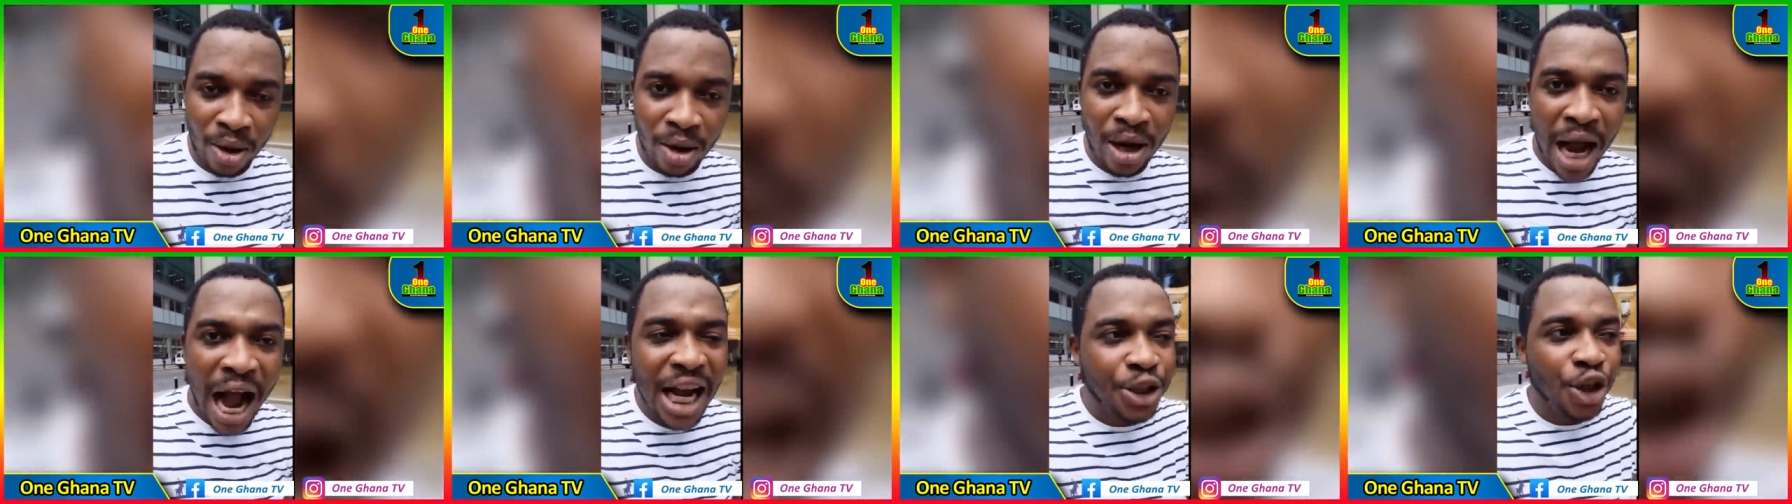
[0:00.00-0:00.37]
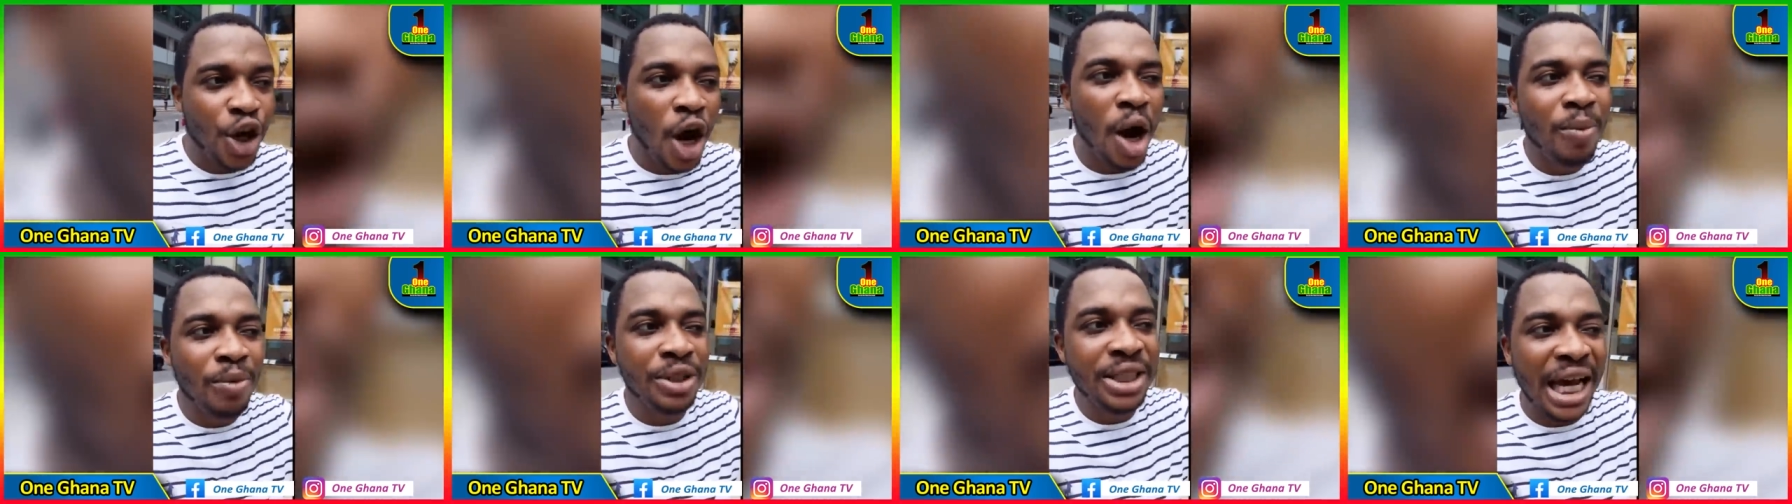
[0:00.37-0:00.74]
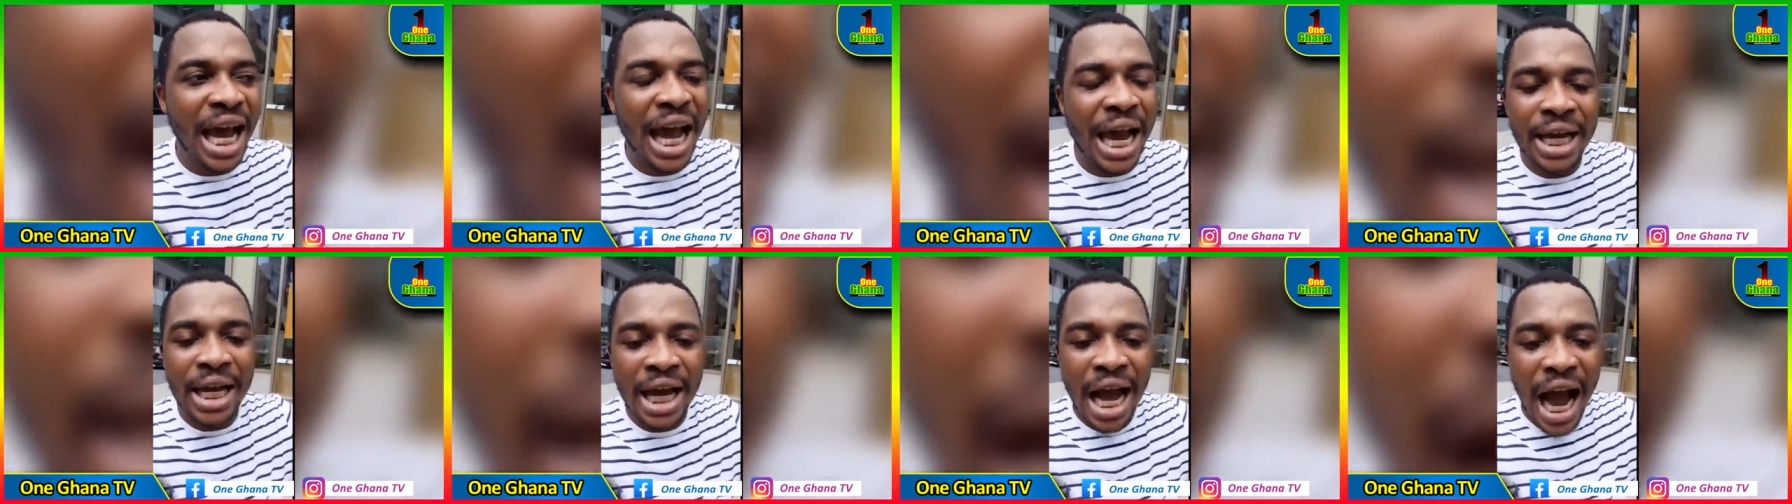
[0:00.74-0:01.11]
Actually, I must
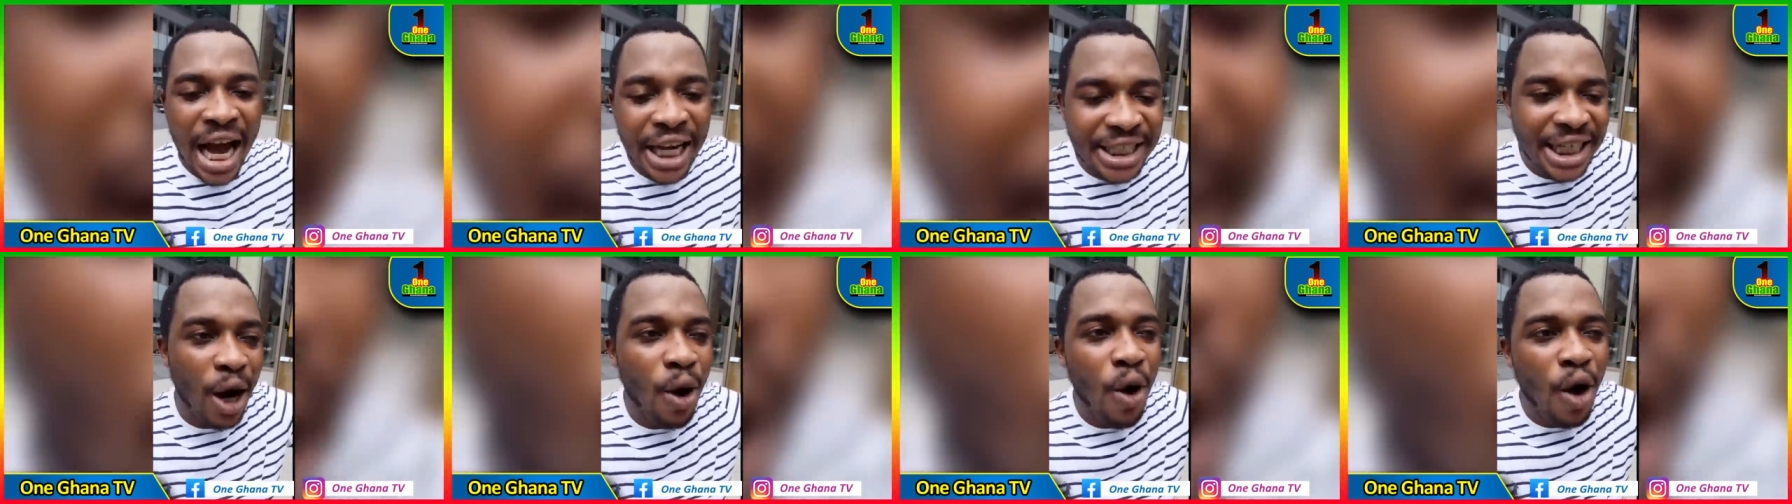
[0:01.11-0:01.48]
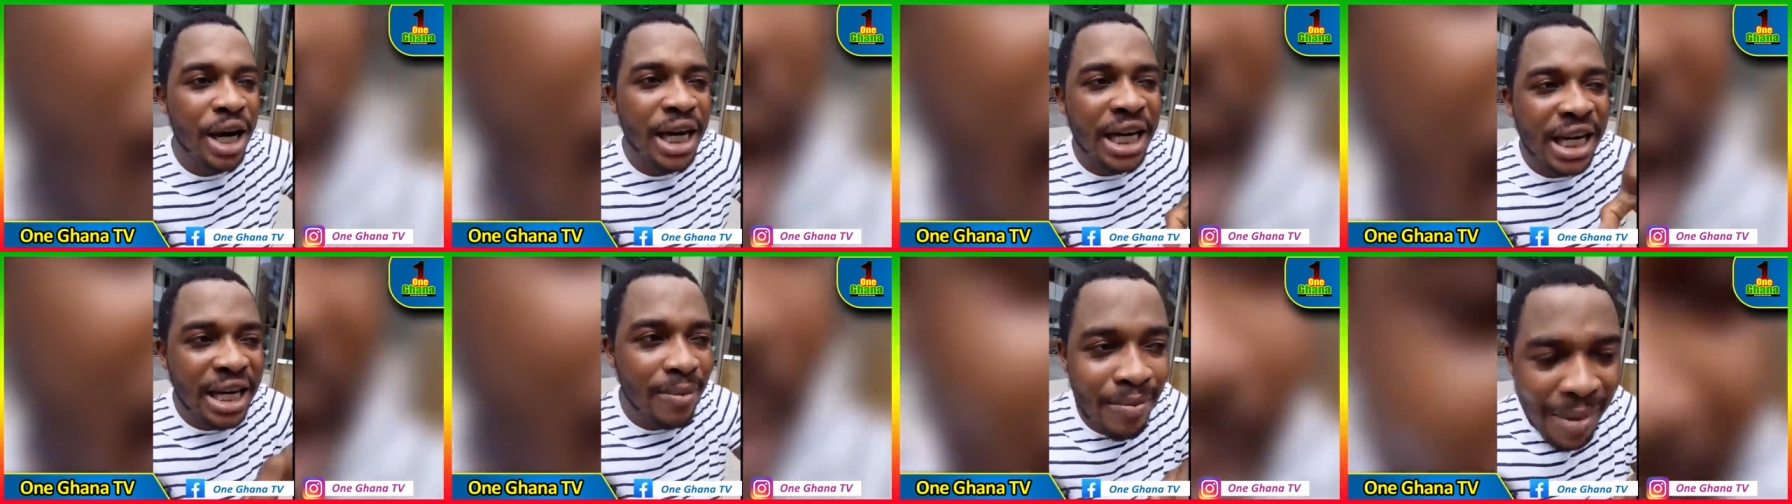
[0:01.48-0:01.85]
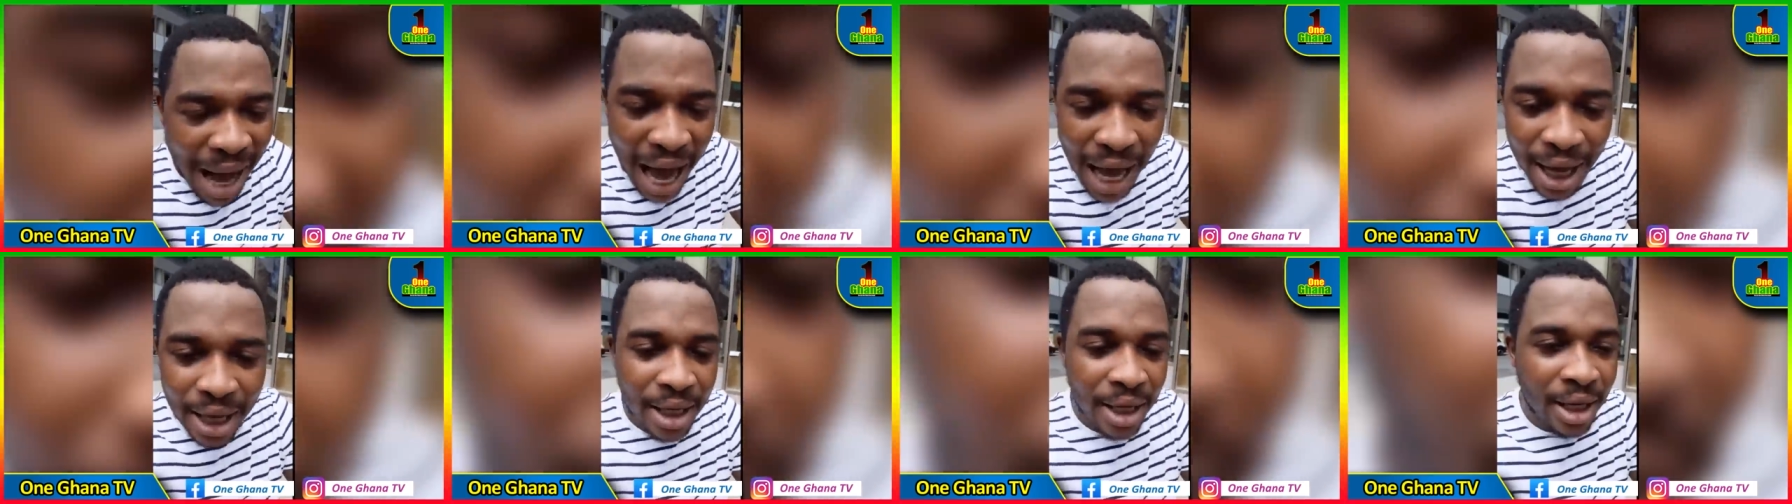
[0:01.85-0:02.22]
say, I shall only
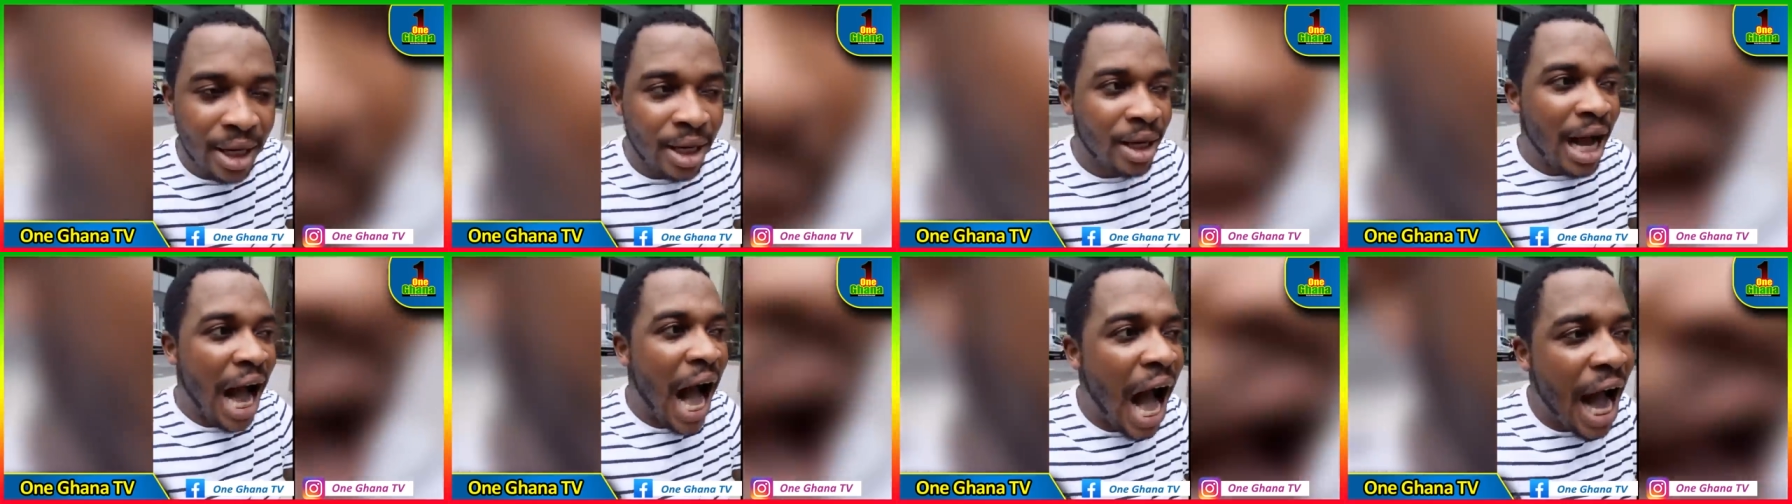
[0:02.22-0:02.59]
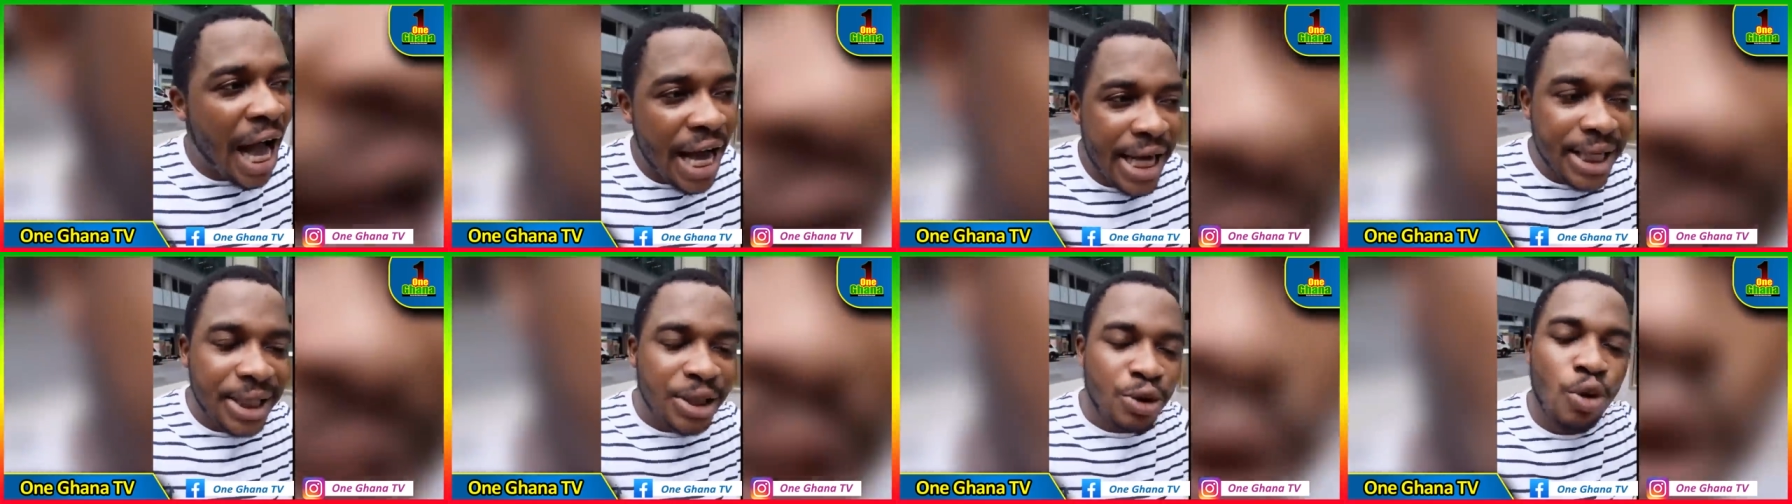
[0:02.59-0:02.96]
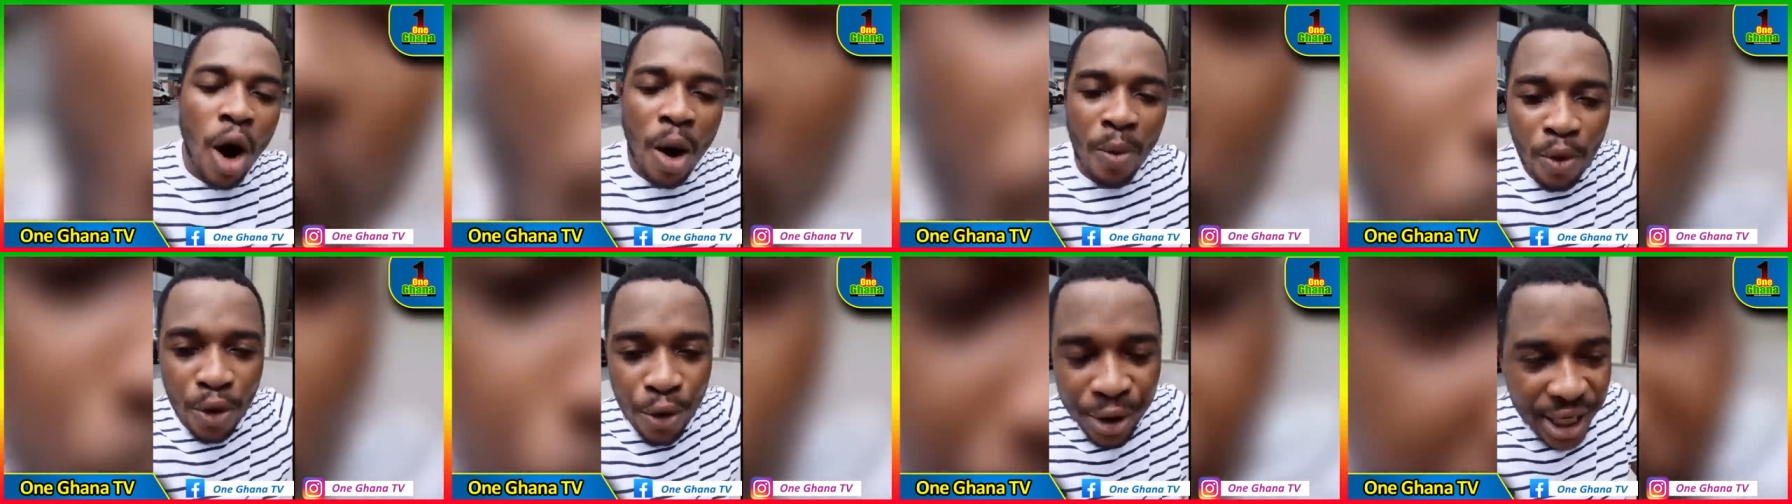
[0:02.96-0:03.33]
ask you a
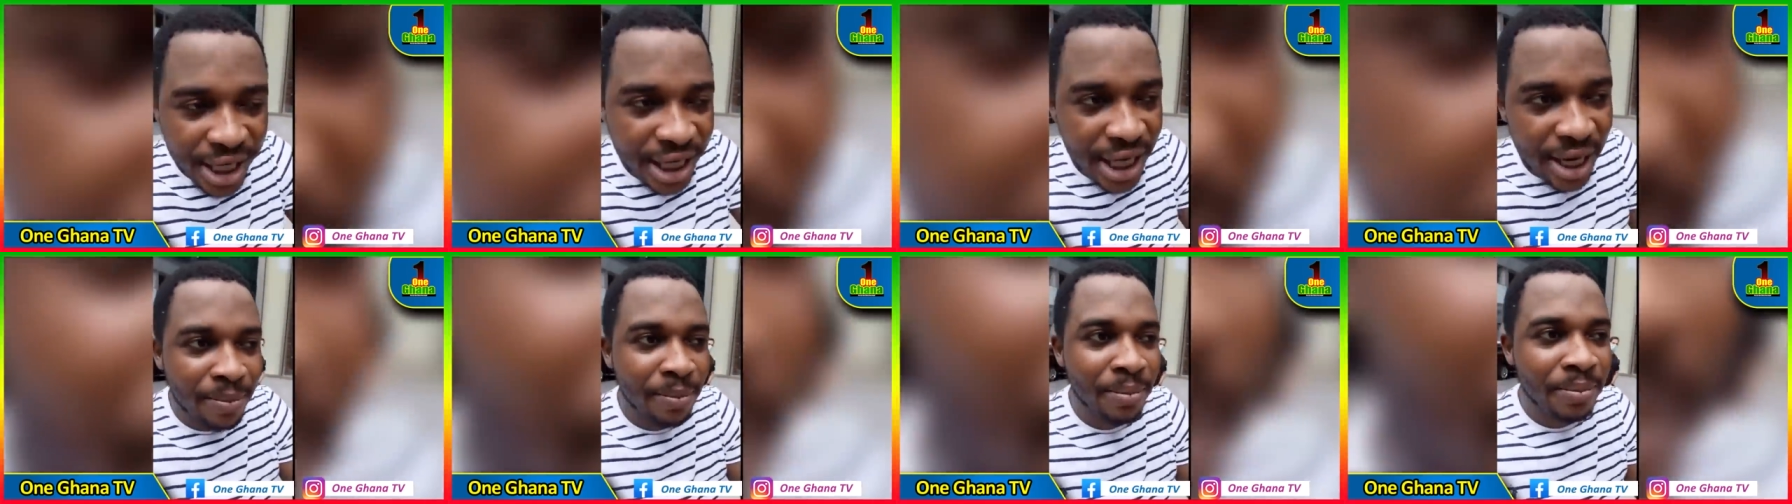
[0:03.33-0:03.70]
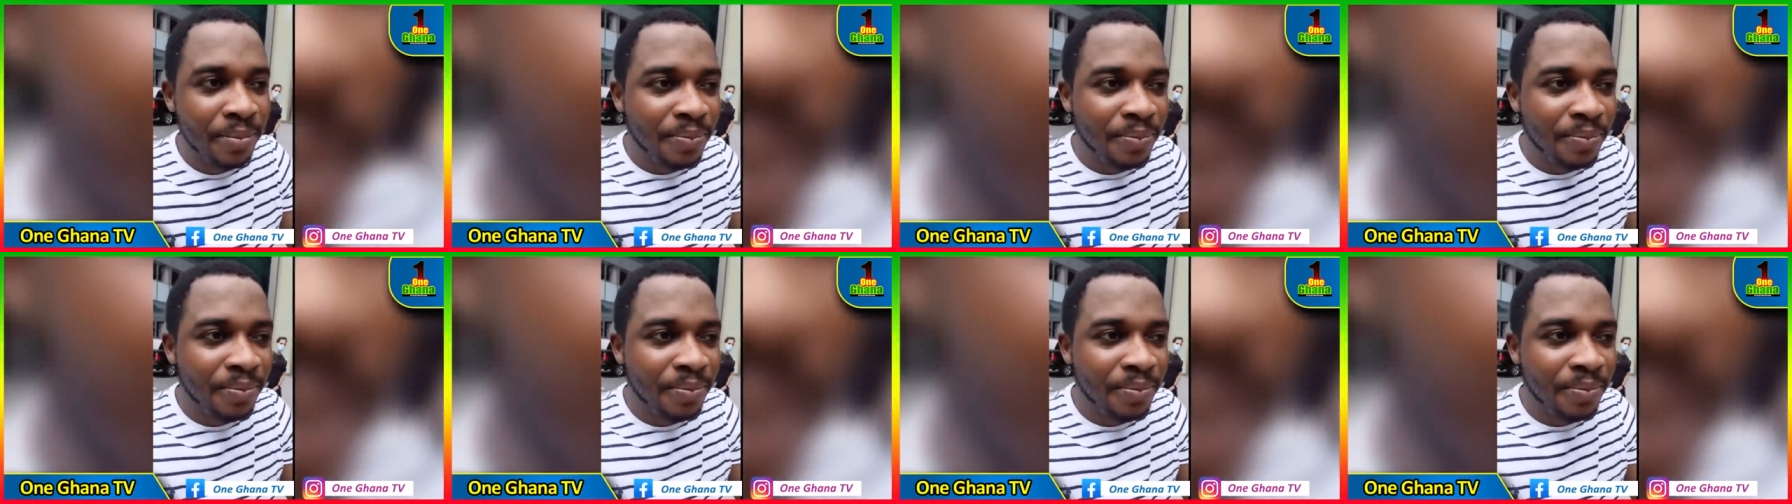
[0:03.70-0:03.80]
movie with him